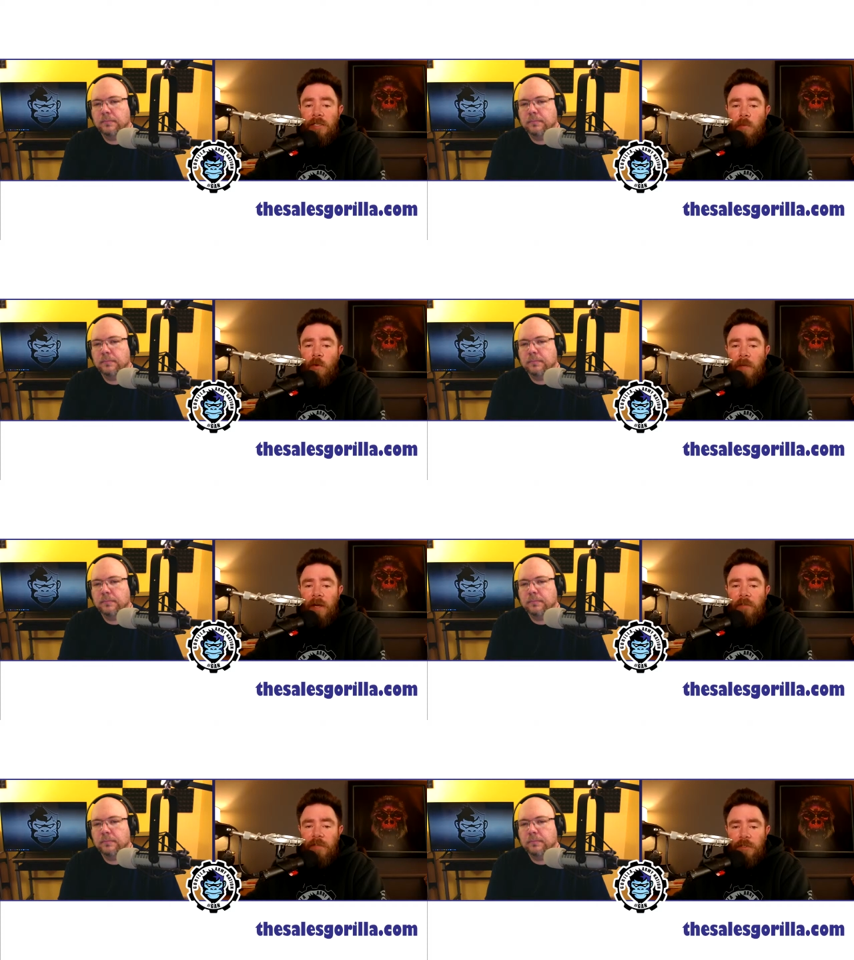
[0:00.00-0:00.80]
Speaker 1: but it's more
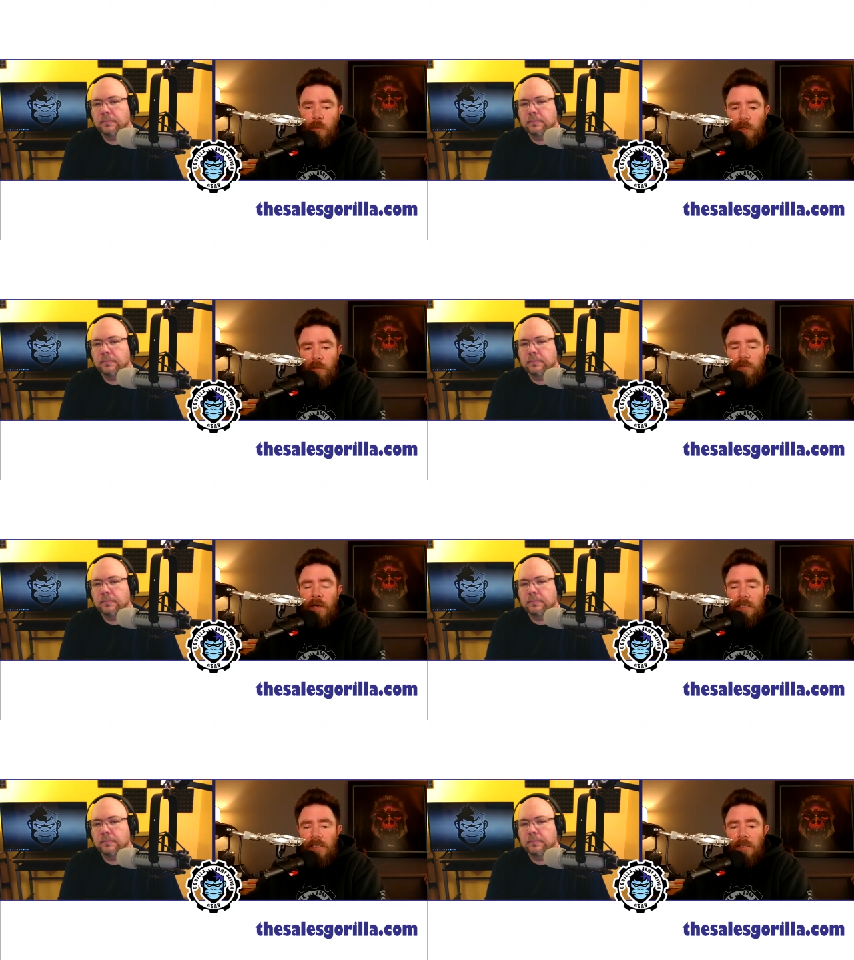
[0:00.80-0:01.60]
beneficial when you
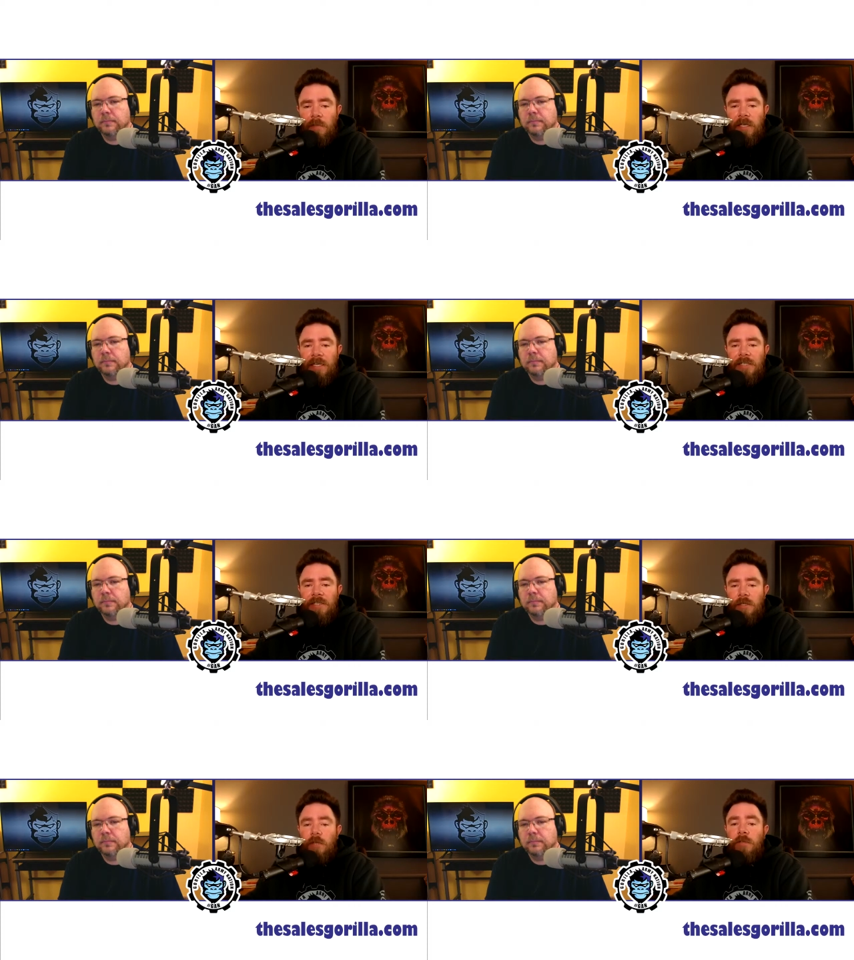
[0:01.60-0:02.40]
find somebody that
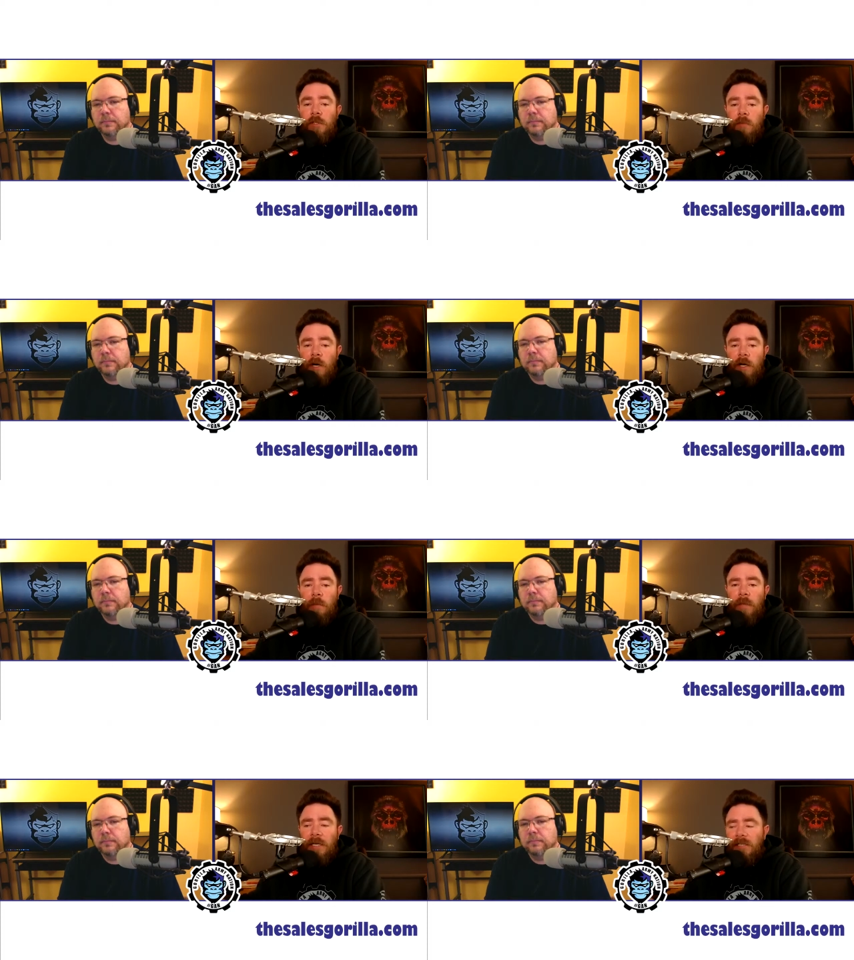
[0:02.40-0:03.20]
serves your
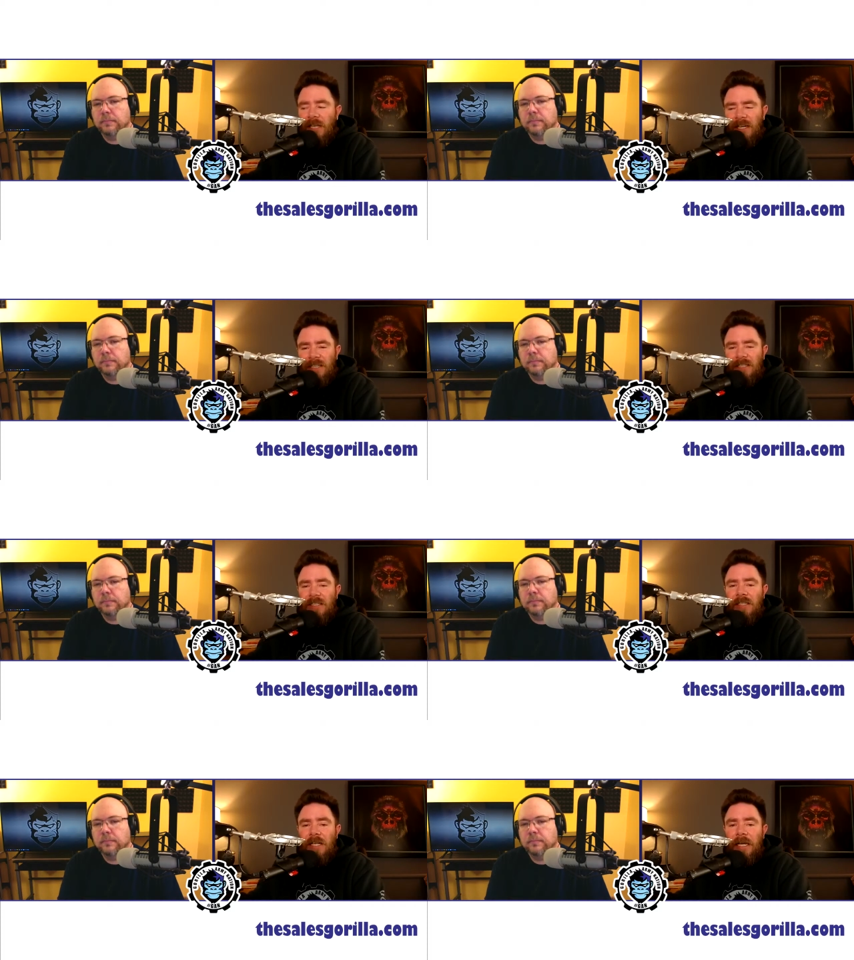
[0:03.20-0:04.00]
marketplace in a
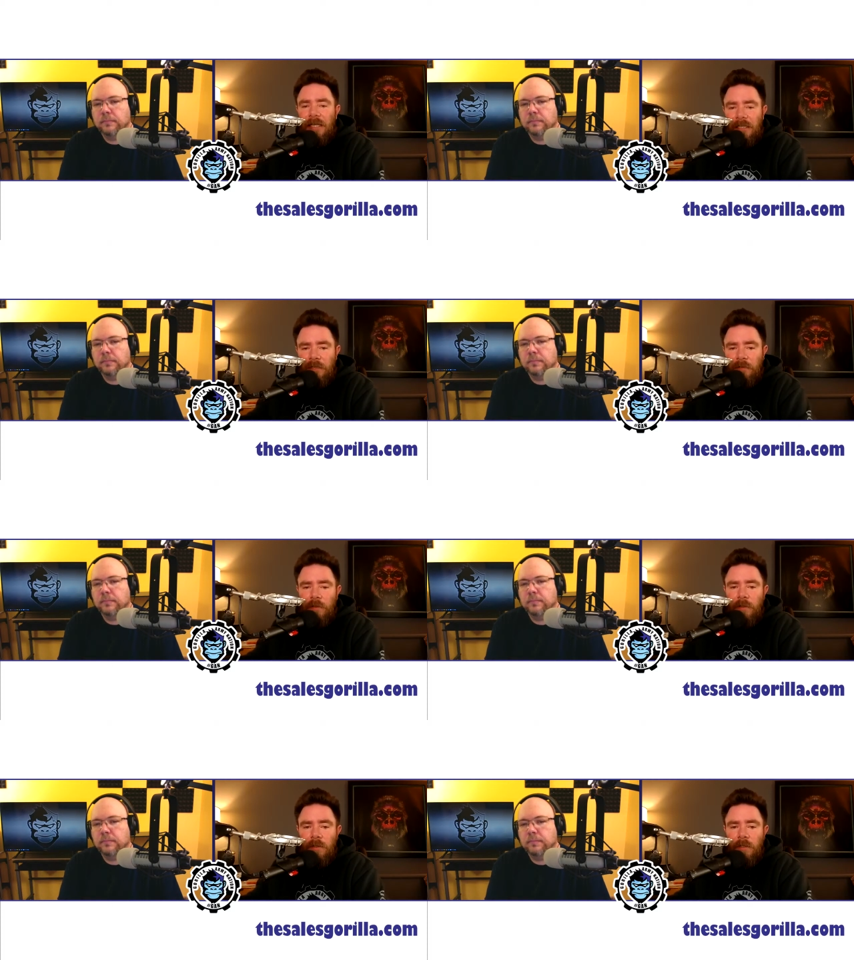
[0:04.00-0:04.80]
slightly
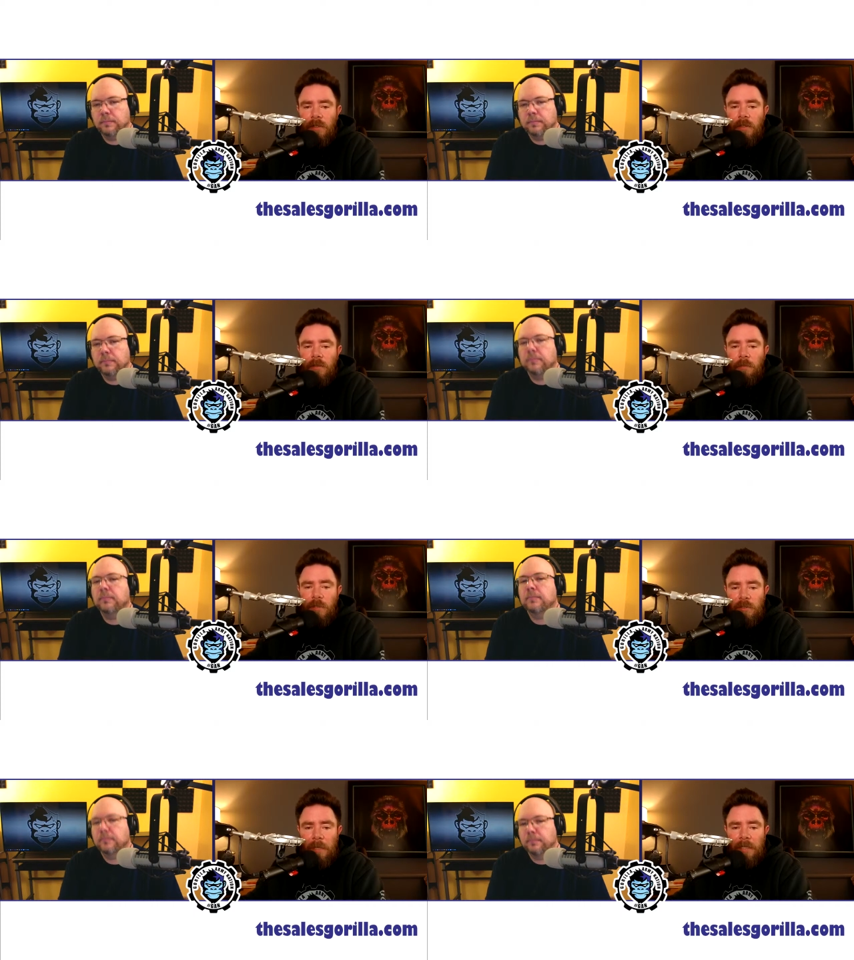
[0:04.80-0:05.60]
different
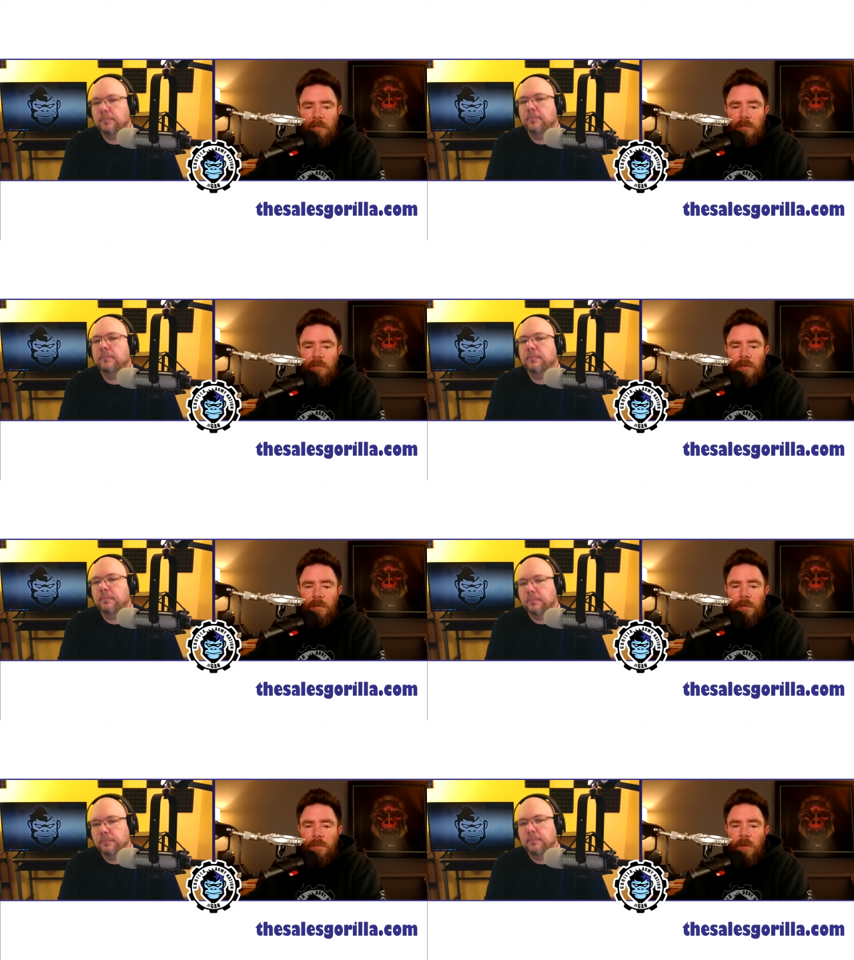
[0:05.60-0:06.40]
perspective,
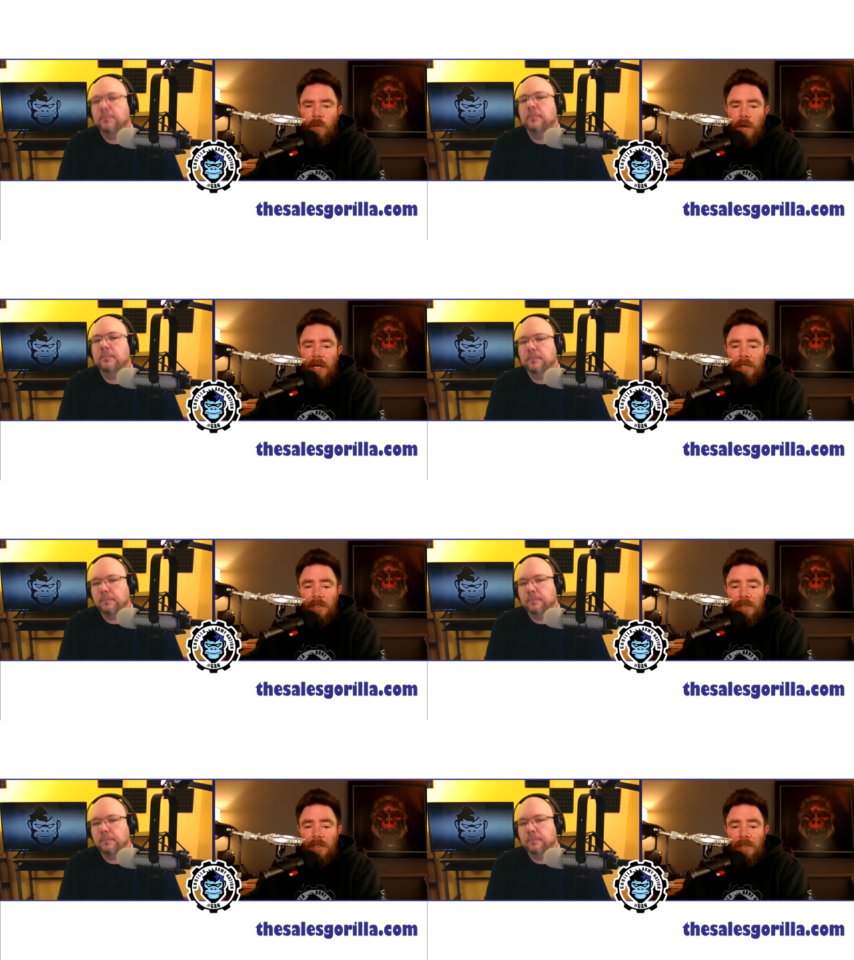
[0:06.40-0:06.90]
right?